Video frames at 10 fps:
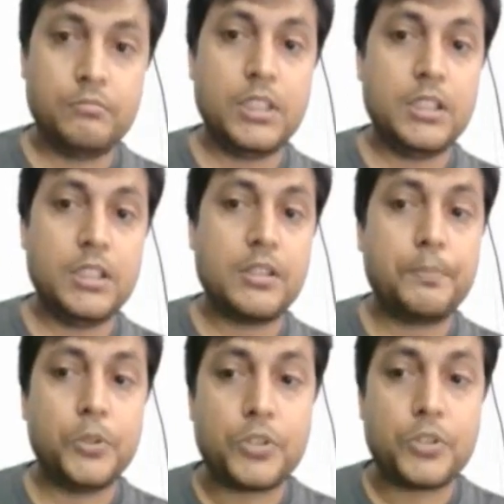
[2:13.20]
the
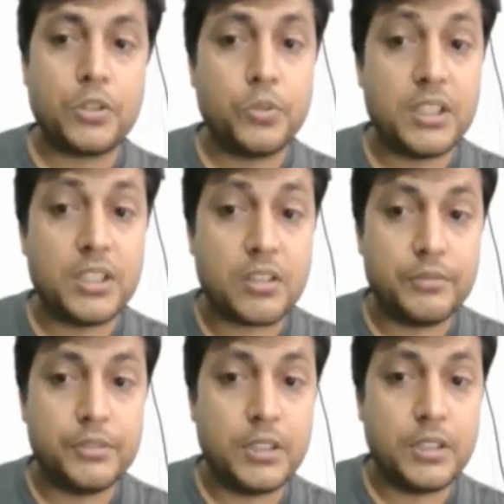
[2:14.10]
person who
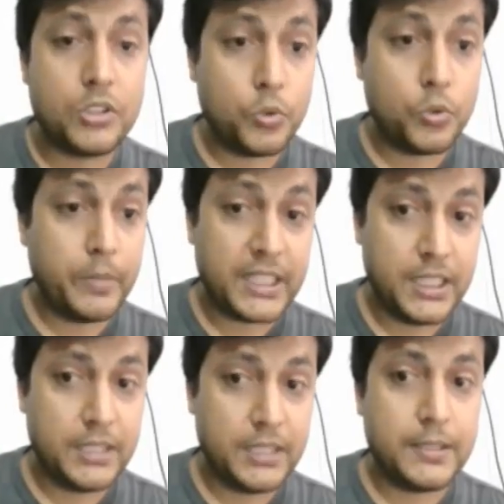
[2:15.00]
discovered these two
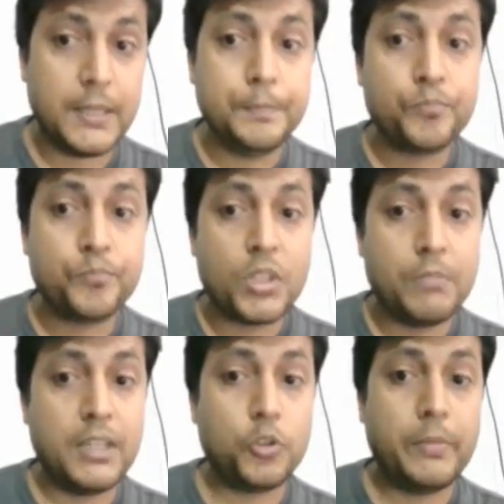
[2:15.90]
bacteria,
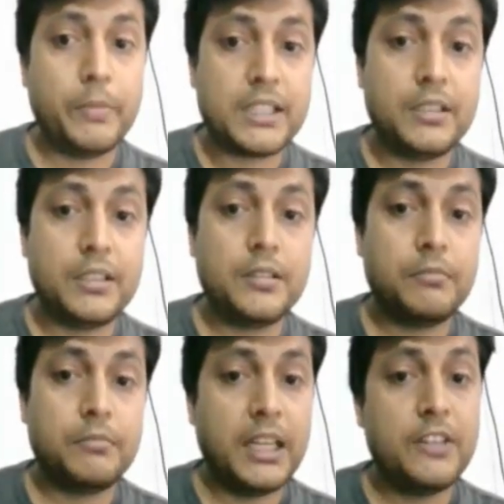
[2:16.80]
Mycobacterium
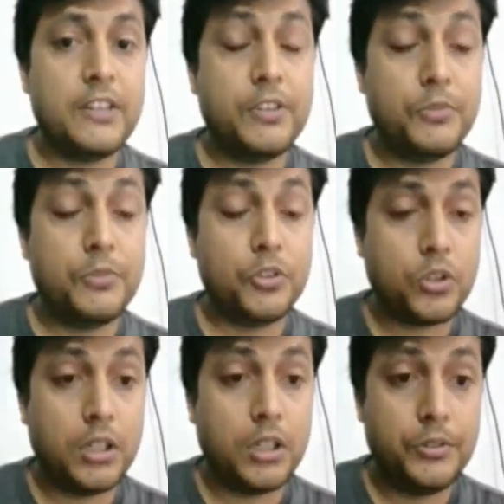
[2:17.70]
and Vibrio
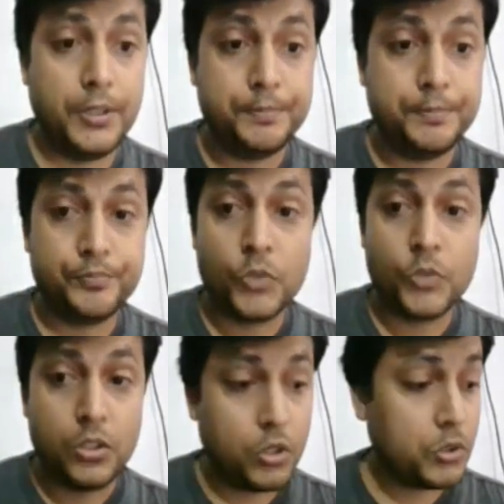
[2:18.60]
cholerae.
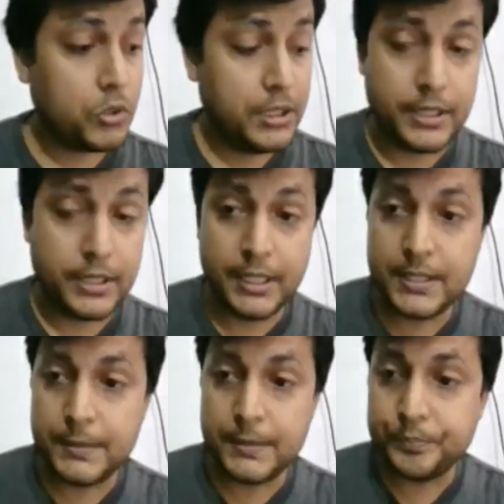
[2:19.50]
Not only this,
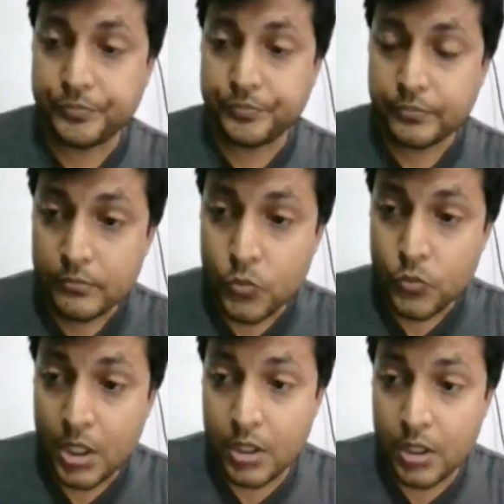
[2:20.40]

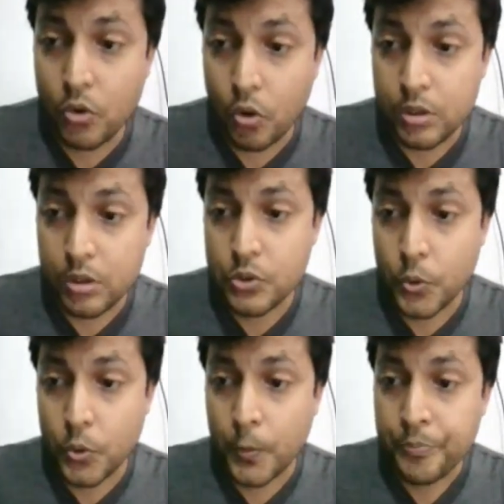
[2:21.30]
he also
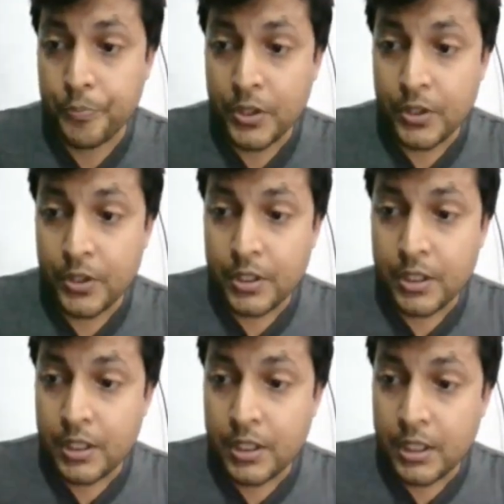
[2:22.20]

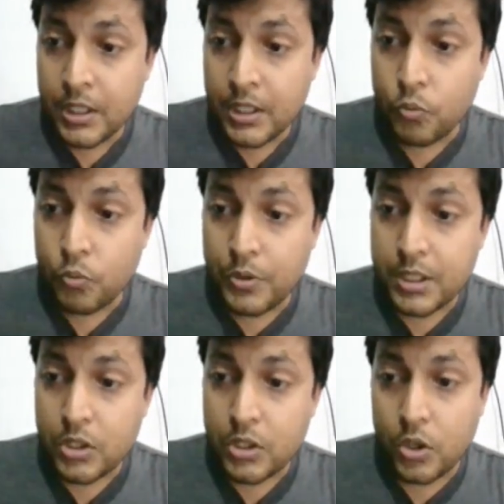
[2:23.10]
worked
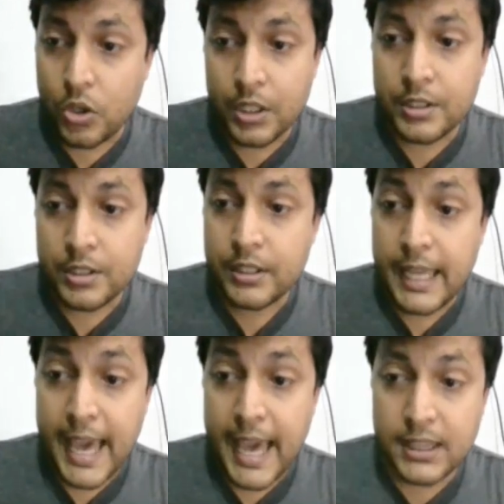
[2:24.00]
on
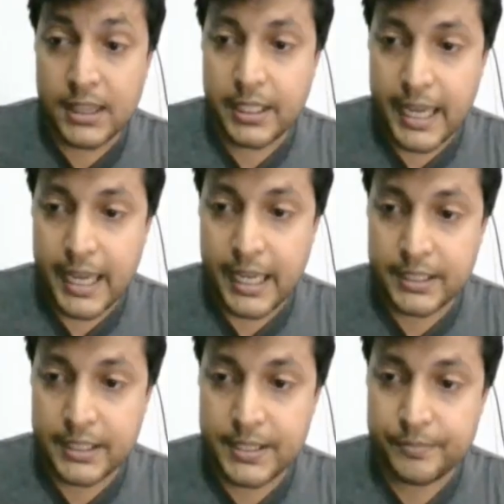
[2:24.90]

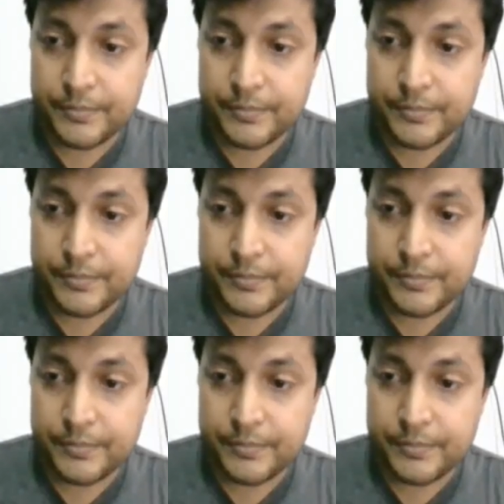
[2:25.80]
anthrax